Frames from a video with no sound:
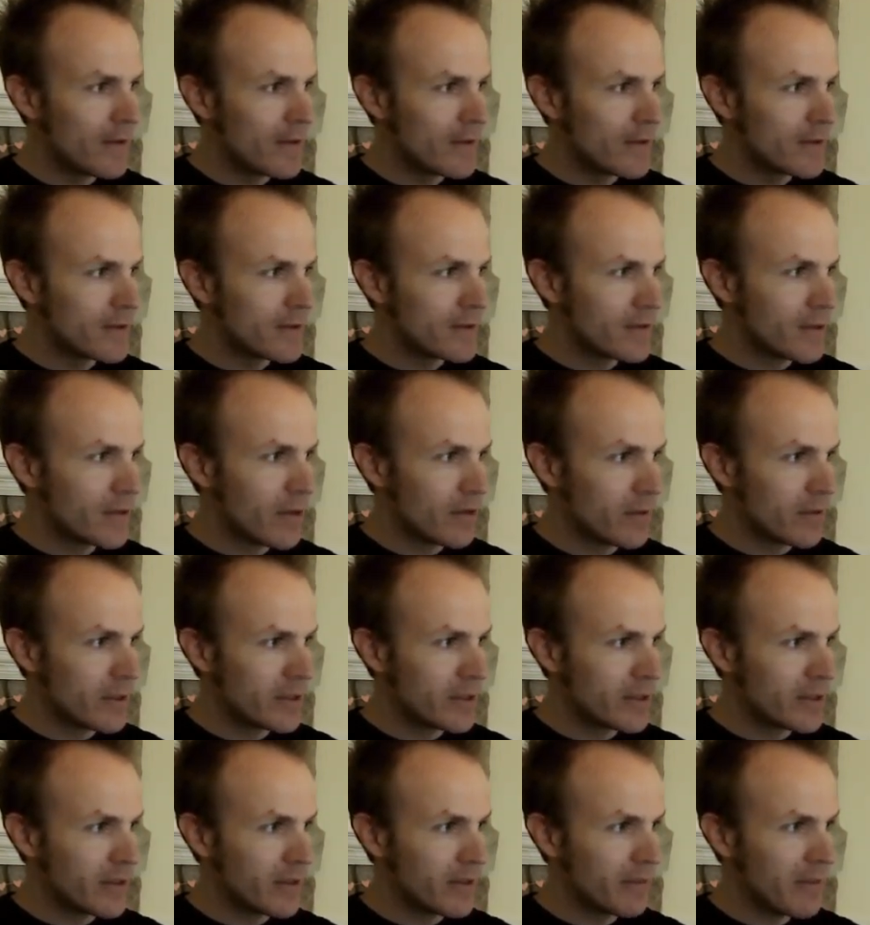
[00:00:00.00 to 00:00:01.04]
So we
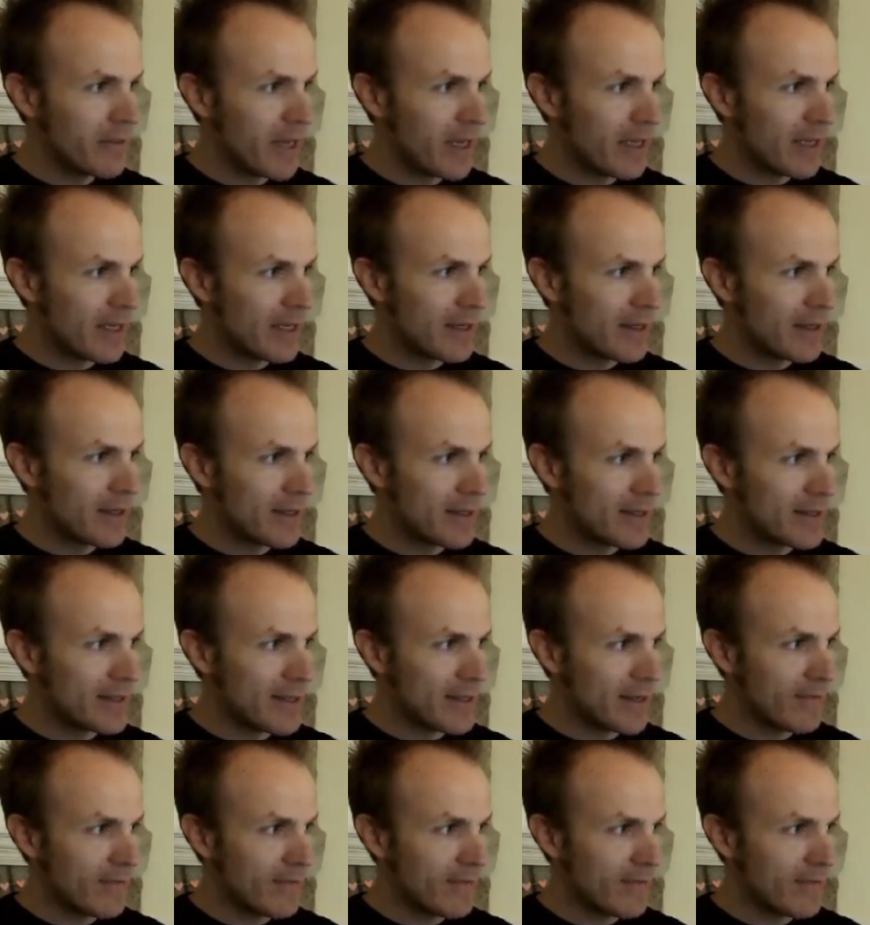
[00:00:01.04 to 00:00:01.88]
should make it into this if